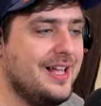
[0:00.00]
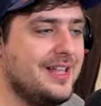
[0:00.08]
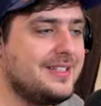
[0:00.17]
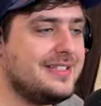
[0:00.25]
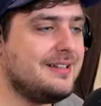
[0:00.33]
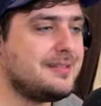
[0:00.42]

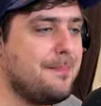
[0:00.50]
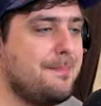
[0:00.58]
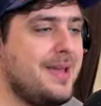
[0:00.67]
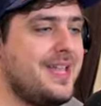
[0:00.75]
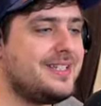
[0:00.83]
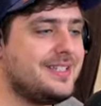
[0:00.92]
Sounds
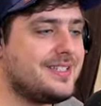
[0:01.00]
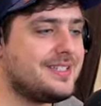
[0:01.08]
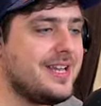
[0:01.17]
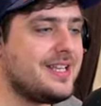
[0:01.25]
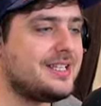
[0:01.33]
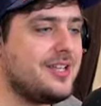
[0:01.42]
amazing,
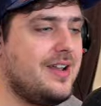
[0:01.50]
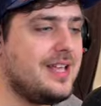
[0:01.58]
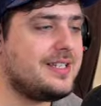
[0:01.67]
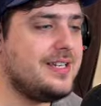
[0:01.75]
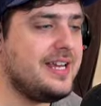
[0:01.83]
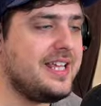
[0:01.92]
doesn't it? So
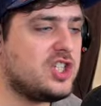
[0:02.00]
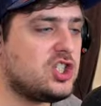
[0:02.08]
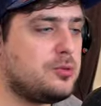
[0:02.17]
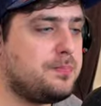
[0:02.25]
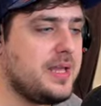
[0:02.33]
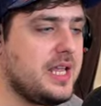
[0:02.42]
let's link
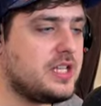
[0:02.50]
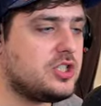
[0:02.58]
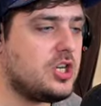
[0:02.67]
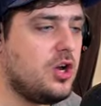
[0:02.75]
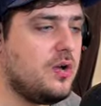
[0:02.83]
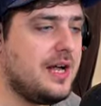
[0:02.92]
speed.
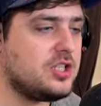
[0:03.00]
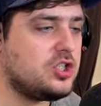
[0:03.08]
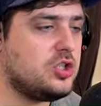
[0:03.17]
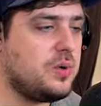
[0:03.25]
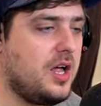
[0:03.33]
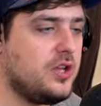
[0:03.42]
So that's
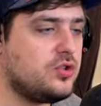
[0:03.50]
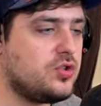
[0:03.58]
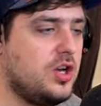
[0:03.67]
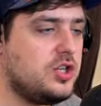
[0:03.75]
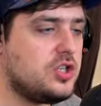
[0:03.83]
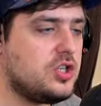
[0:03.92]
two
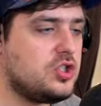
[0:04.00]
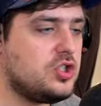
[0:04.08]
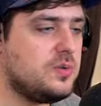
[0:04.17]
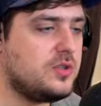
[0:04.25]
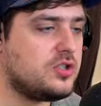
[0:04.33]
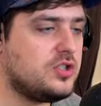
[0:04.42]
hundred,
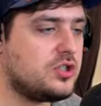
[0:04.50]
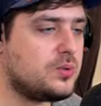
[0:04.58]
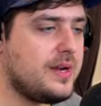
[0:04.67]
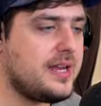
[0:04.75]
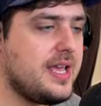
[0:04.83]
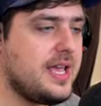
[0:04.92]
two
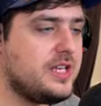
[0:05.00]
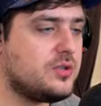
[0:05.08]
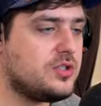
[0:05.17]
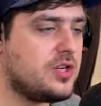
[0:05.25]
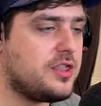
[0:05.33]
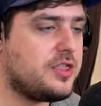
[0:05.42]
twenty,
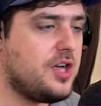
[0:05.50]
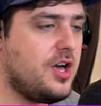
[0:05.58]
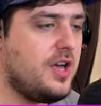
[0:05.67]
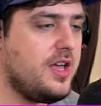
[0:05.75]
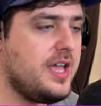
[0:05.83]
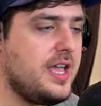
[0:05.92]
two
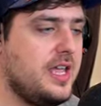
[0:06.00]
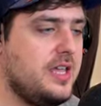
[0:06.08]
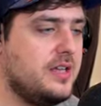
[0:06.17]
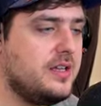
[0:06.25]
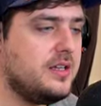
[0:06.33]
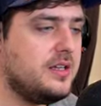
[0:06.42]

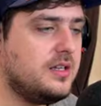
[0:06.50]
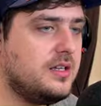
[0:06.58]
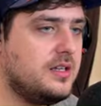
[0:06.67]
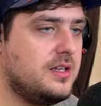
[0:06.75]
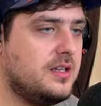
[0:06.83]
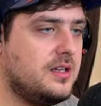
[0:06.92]
thirty.
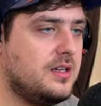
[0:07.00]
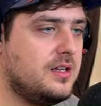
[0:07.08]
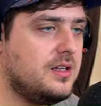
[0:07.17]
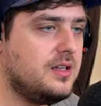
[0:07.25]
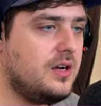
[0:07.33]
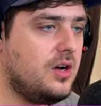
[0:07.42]

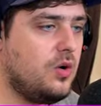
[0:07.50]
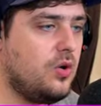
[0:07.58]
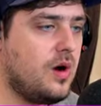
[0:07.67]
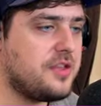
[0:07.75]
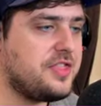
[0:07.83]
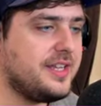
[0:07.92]

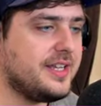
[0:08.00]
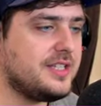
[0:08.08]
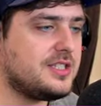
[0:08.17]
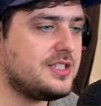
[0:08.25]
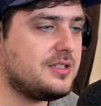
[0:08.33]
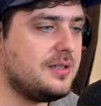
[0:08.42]
Oh, I think
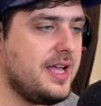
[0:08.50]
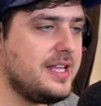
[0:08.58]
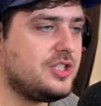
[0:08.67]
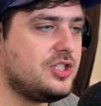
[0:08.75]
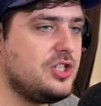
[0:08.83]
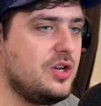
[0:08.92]
it's
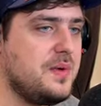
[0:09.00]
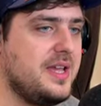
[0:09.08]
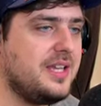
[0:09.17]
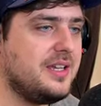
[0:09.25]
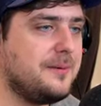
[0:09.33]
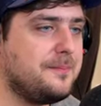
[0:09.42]
it's
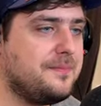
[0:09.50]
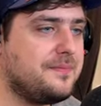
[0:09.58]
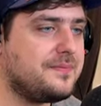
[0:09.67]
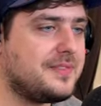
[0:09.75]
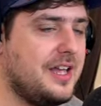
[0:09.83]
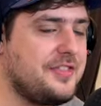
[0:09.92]
doing...
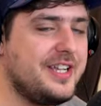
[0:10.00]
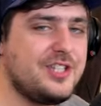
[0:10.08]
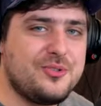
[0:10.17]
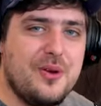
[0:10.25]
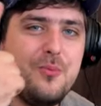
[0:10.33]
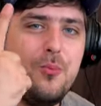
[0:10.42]
I think it's
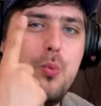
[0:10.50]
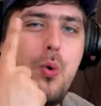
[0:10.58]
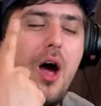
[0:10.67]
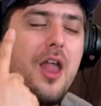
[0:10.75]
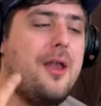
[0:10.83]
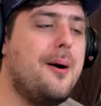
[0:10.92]
doing
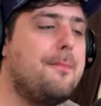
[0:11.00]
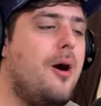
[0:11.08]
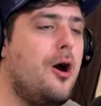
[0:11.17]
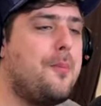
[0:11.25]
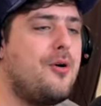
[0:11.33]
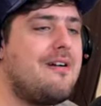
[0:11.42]
one
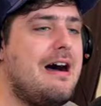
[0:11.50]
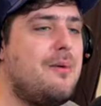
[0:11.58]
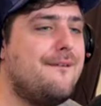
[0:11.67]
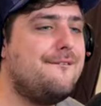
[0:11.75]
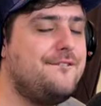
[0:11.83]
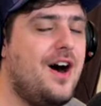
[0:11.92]
mile per
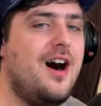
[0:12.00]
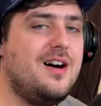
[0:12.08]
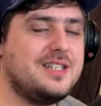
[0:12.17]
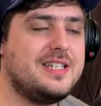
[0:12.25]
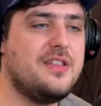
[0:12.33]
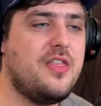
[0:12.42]
hour
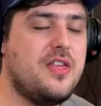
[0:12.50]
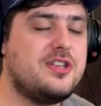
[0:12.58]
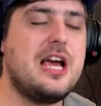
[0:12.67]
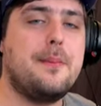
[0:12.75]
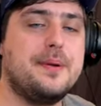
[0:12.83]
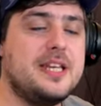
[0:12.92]
faster than the
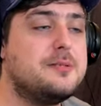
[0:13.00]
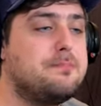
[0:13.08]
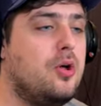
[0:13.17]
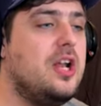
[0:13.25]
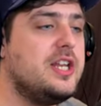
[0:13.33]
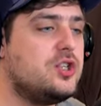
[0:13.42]
Japanese
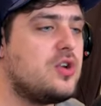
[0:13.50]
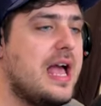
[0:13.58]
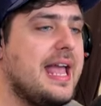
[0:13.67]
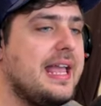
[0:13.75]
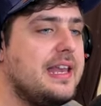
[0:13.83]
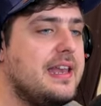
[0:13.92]
bullet
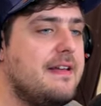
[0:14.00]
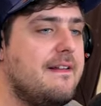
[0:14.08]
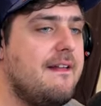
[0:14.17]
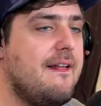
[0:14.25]
train.